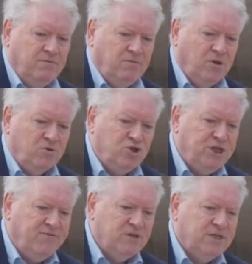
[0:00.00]

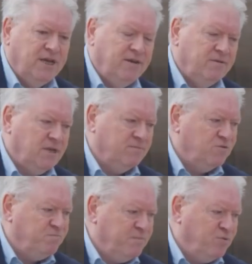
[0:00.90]
longevity in terms
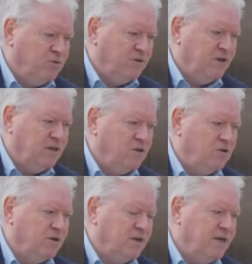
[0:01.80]
of people living
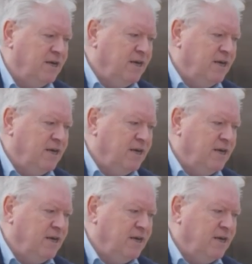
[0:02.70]
longer